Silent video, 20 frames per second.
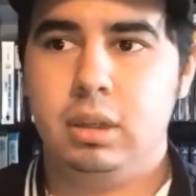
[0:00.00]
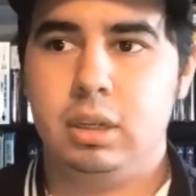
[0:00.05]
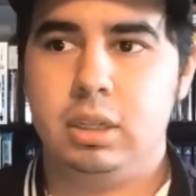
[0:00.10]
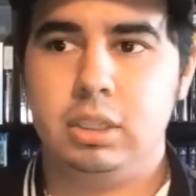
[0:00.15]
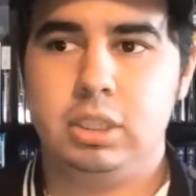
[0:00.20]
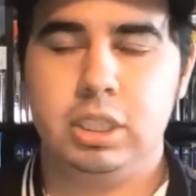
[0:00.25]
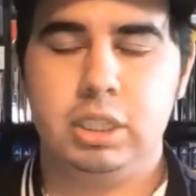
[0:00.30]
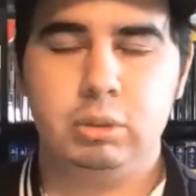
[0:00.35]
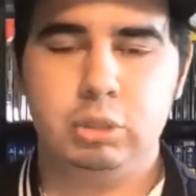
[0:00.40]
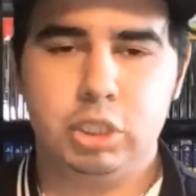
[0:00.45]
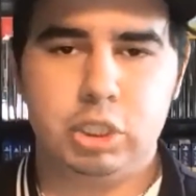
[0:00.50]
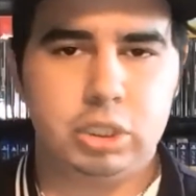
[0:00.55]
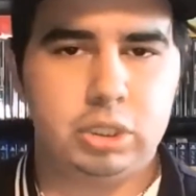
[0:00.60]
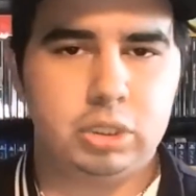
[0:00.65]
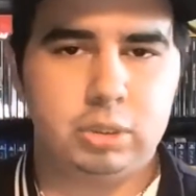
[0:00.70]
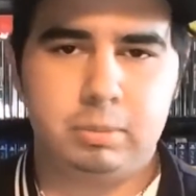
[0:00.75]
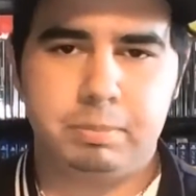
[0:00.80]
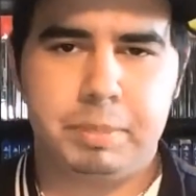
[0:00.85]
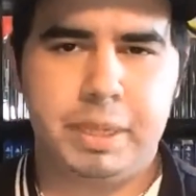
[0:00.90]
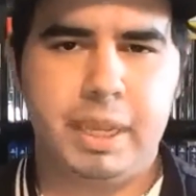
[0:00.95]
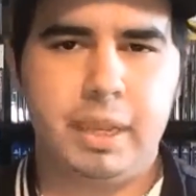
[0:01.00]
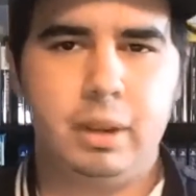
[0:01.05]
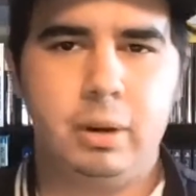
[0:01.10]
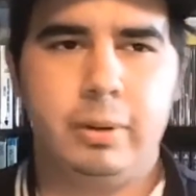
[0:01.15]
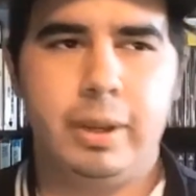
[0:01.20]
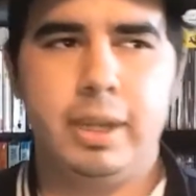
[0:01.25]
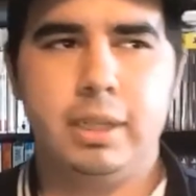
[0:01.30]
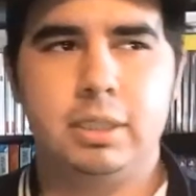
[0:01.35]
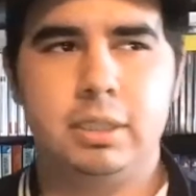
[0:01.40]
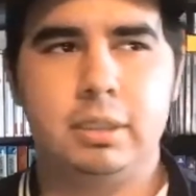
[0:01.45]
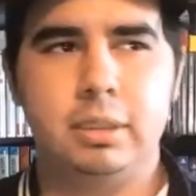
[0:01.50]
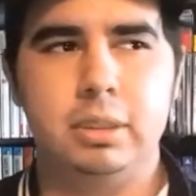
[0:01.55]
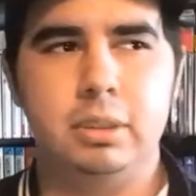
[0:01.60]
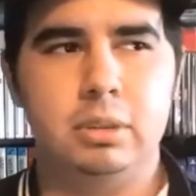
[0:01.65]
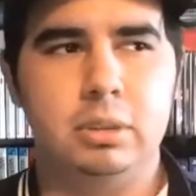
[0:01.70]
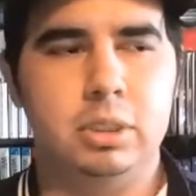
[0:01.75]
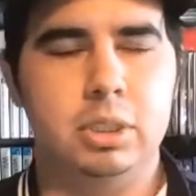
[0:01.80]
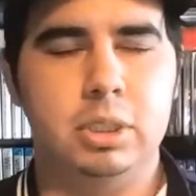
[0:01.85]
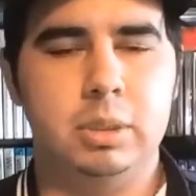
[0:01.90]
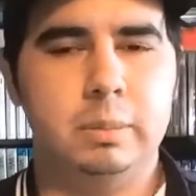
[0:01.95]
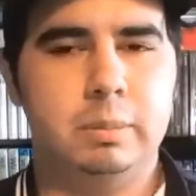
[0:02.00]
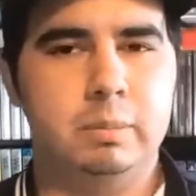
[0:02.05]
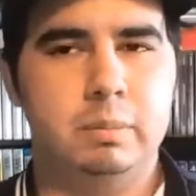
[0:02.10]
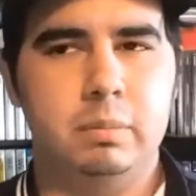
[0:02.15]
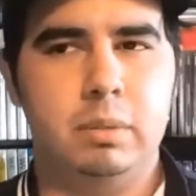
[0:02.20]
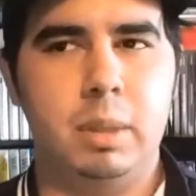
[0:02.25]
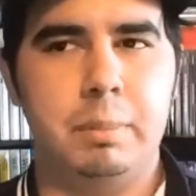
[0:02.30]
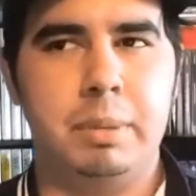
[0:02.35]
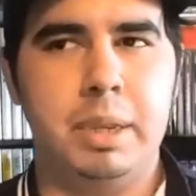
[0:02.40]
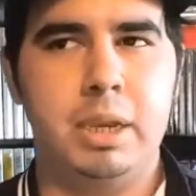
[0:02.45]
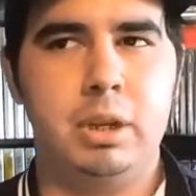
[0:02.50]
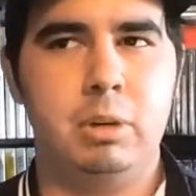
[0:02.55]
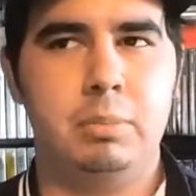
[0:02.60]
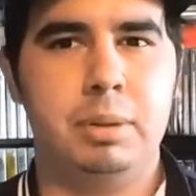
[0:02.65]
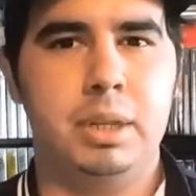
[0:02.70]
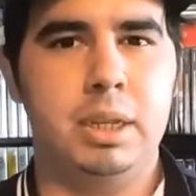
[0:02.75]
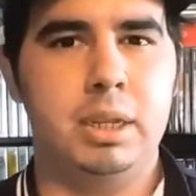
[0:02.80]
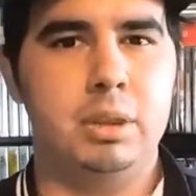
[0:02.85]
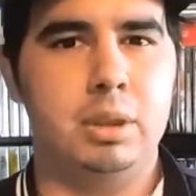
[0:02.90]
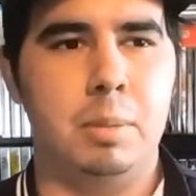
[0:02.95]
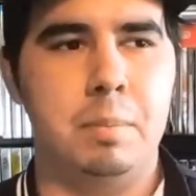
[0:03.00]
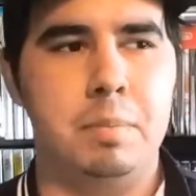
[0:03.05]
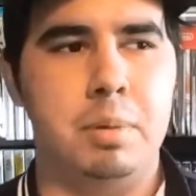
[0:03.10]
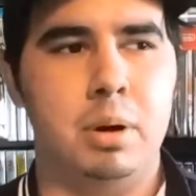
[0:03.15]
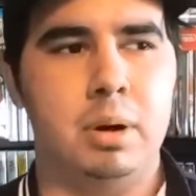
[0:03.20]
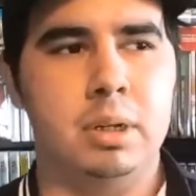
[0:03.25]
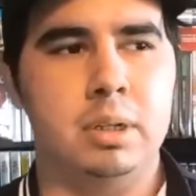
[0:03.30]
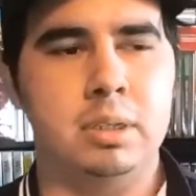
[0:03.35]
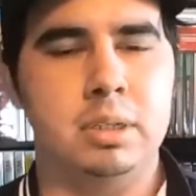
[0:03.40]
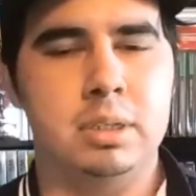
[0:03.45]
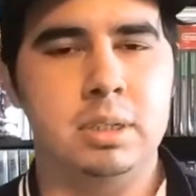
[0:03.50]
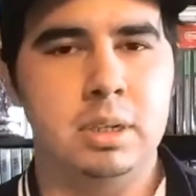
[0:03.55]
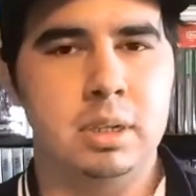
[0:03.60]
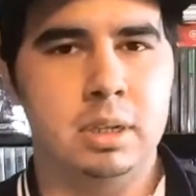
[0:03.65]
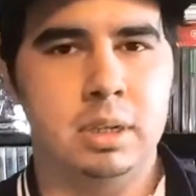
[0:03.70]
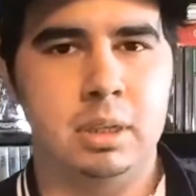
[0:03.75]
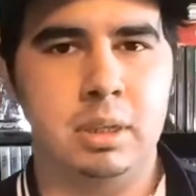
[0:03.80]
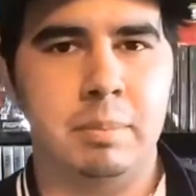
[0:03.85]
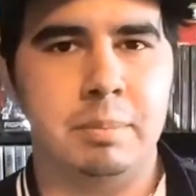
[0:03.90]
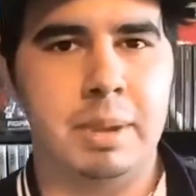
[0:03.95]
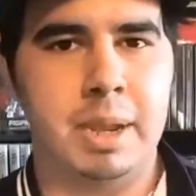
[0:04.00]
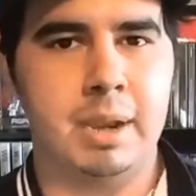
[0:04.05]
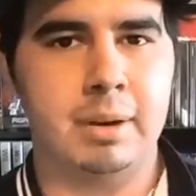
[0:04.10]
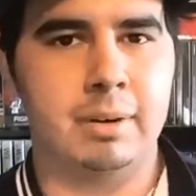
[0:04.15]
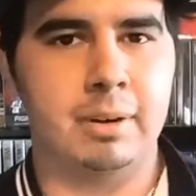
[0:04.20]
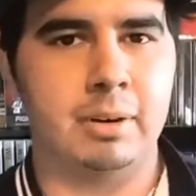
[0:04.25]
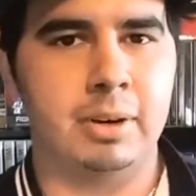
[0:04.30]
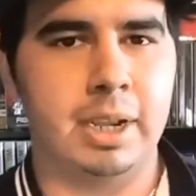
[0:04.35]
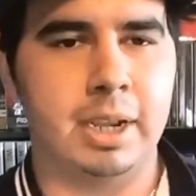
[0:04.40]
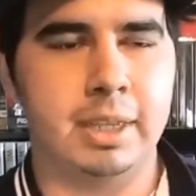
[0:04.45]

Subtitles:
It was just piano actually, just the piano playing the burden in the background.